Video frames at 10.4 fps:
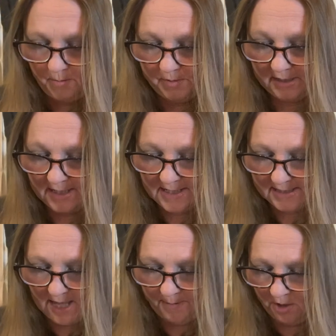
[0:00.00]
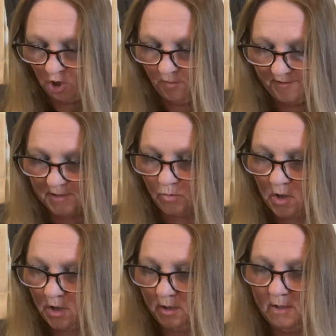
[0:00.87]
Please let me know if these
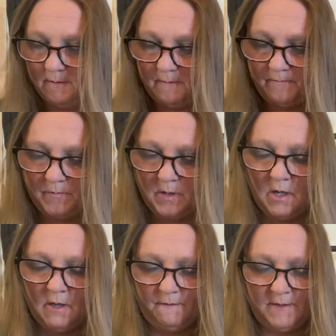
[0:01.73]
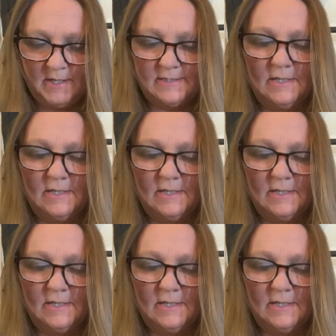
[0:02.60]
work. This